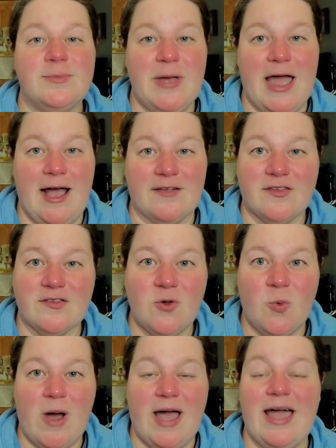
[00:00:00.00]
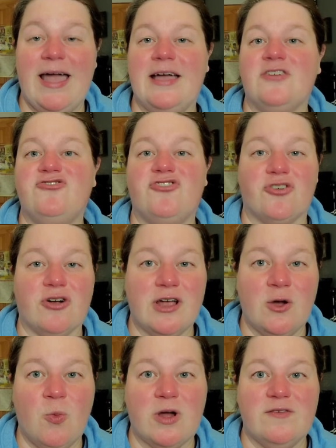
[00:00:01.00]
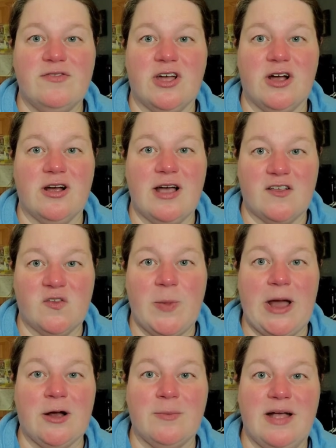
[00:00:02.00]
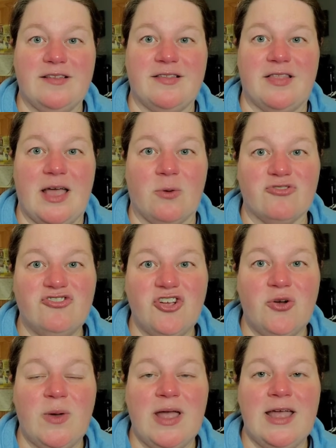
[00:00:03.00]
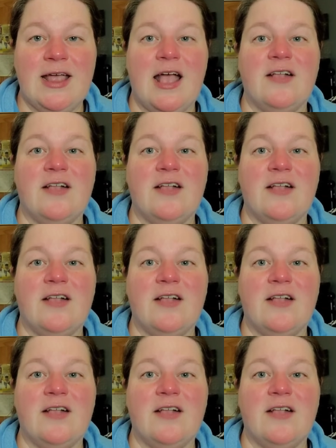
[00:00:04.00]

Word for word: passes away during one of their experiments that they were doing.